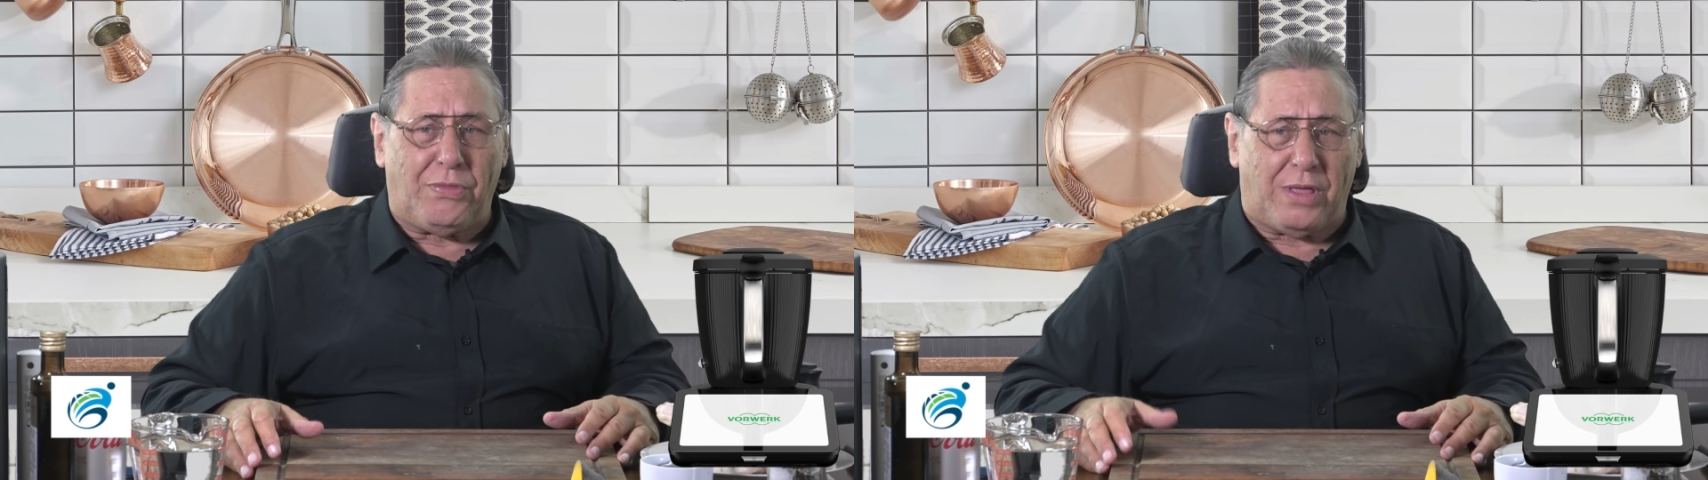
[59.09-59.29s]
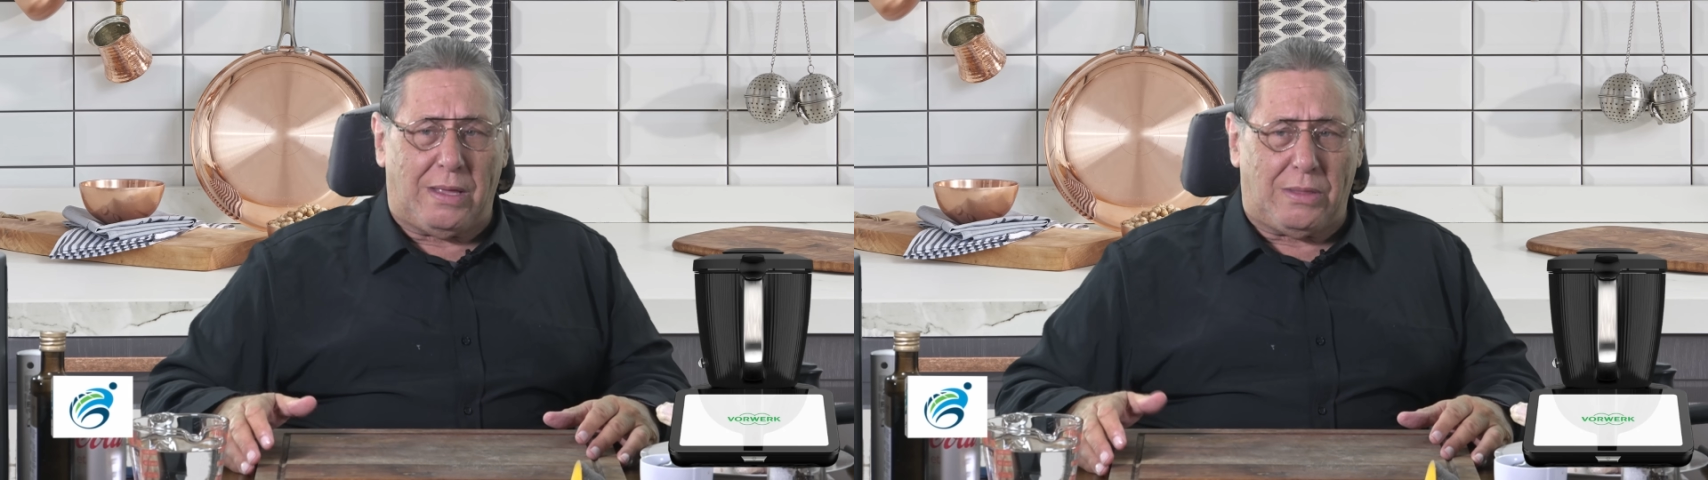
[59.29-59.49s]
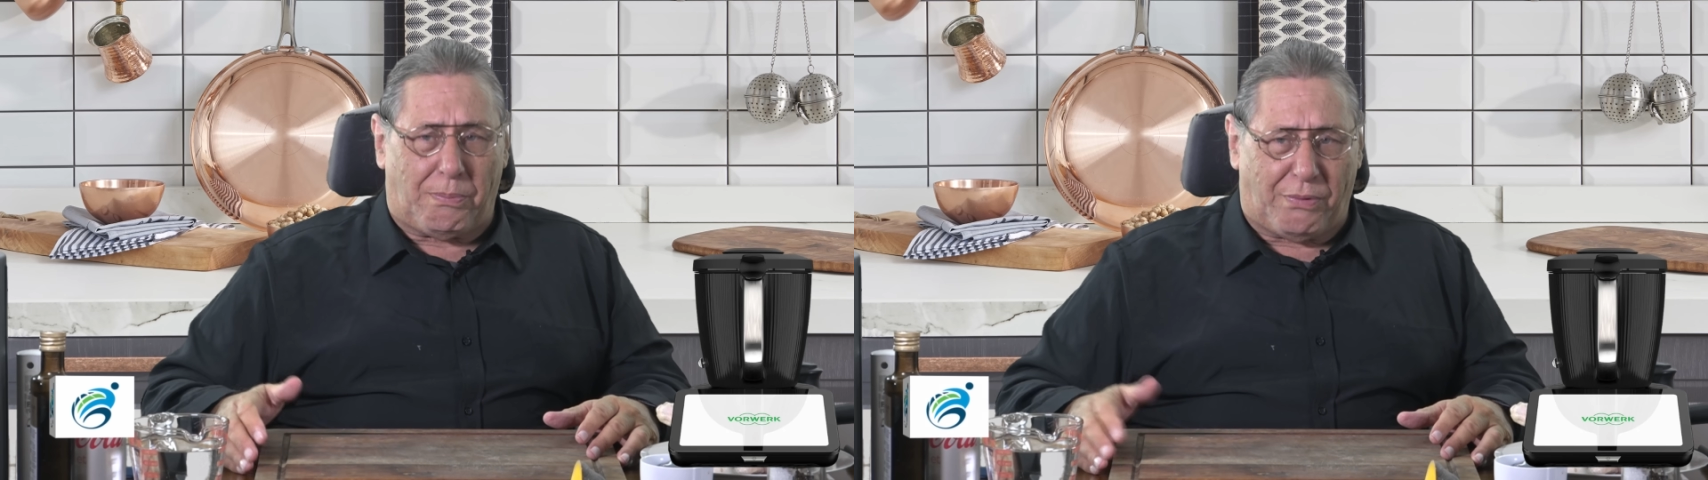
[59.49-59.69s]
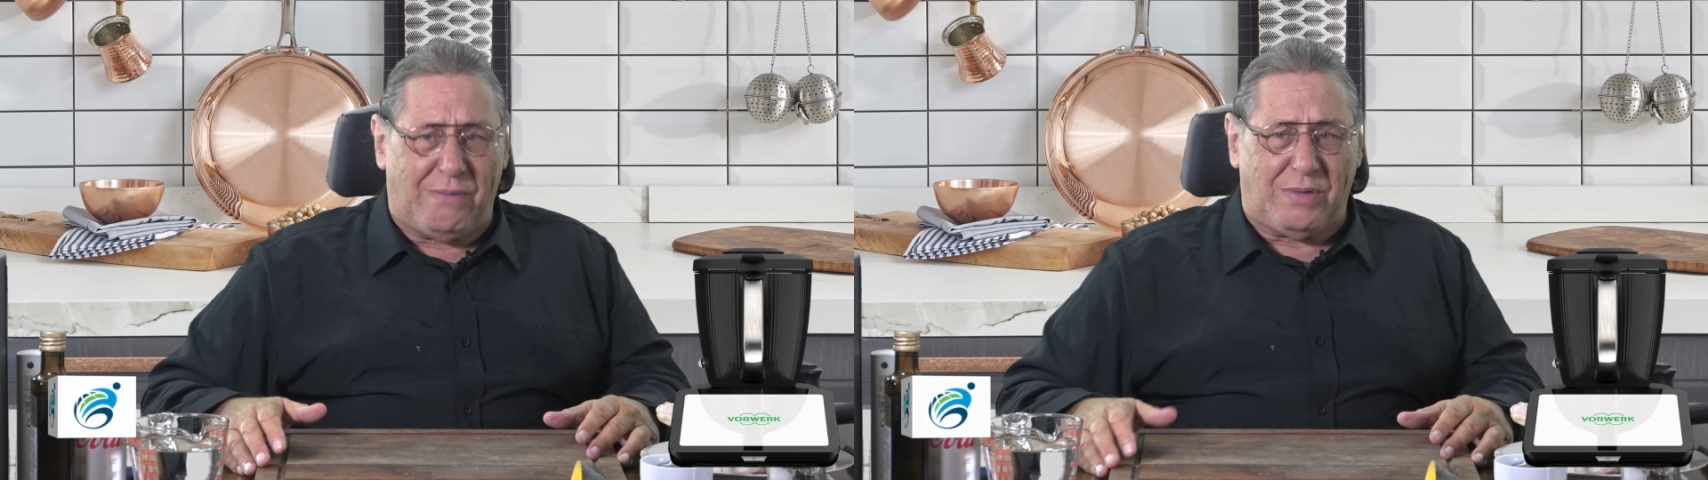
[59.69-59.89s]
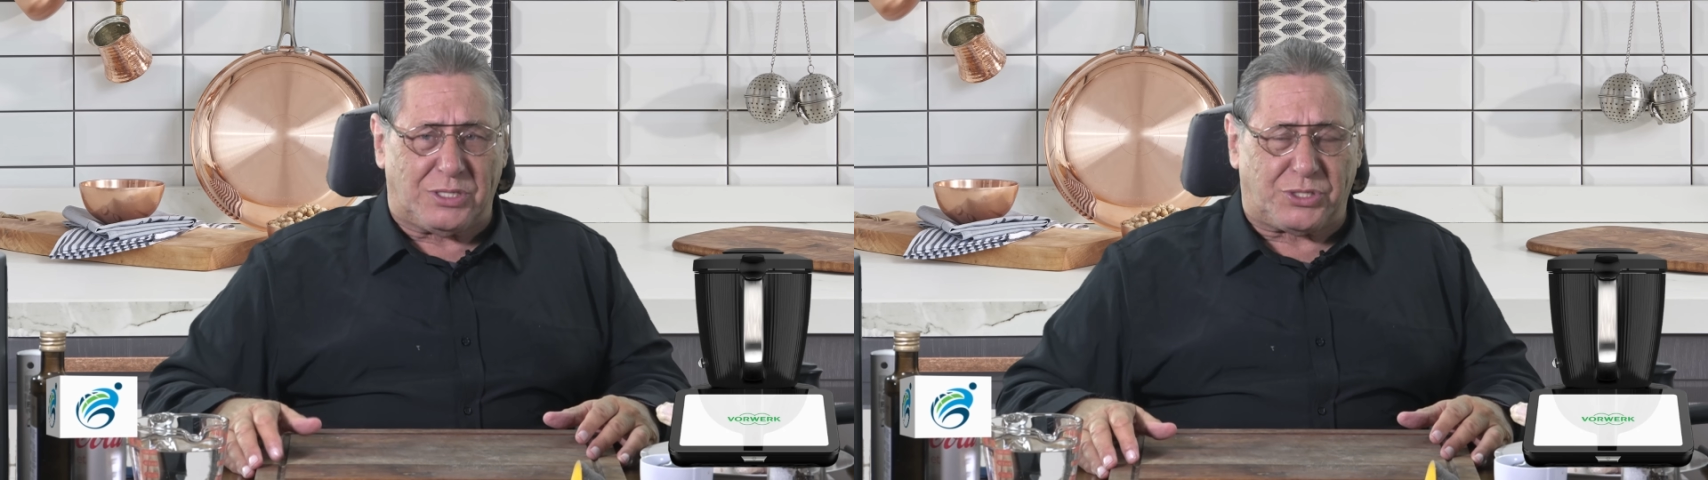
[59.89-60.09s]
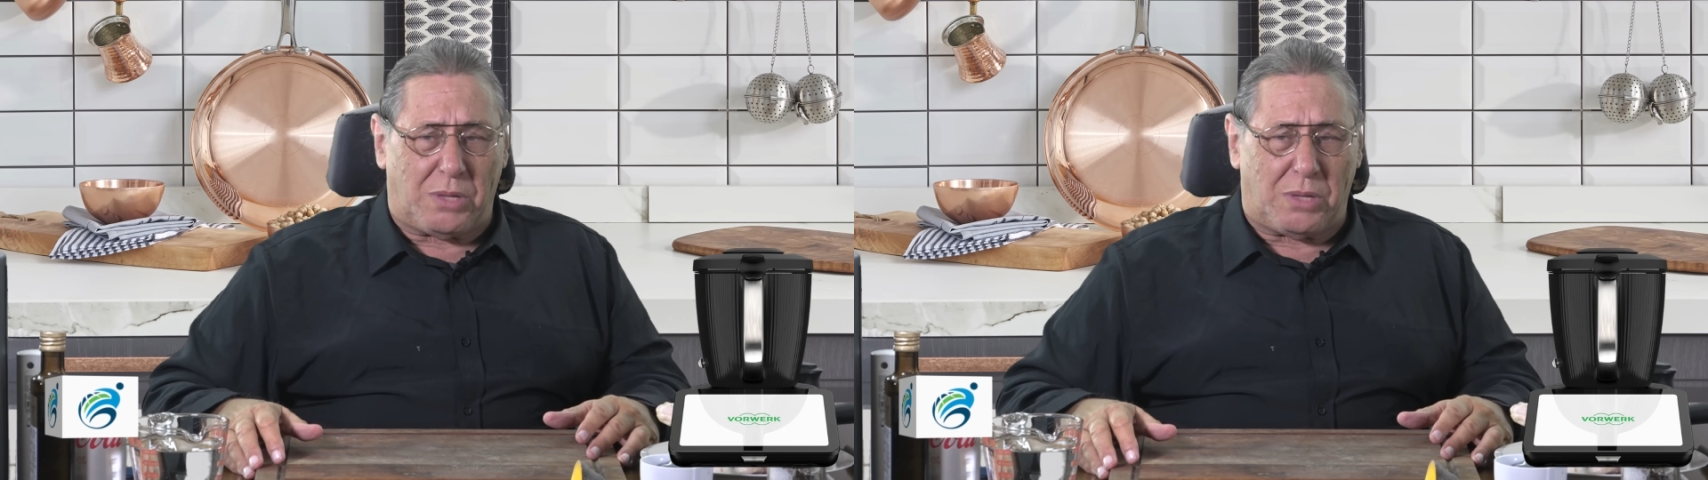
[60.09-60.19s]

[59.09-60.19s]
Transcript: the previous